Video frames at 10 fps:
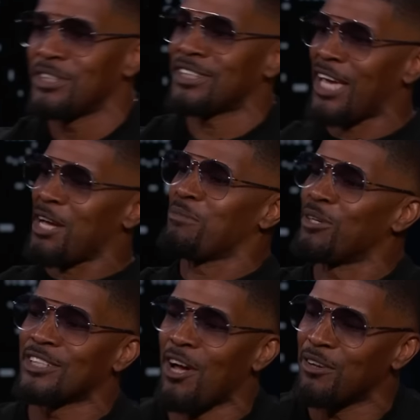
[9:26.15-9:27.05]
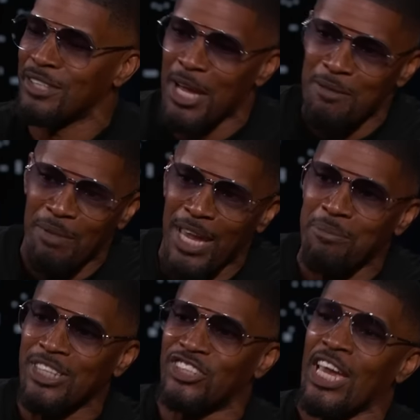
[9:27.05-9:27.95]
It's Cowboys all day,
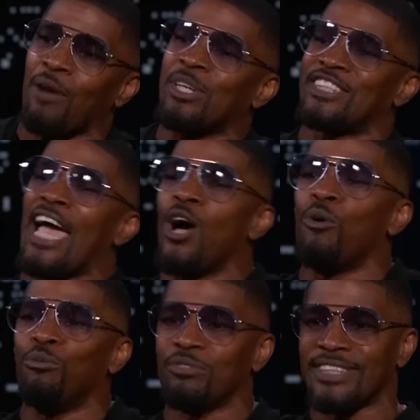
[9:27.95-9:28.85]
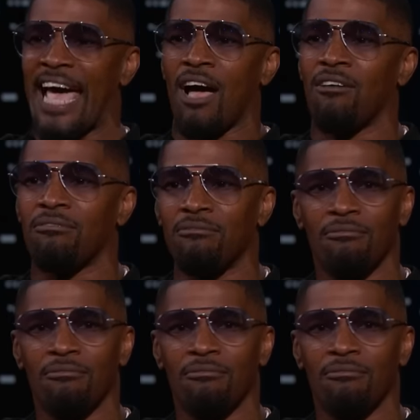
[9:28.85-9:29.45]
baby. Jerry Jones, dog.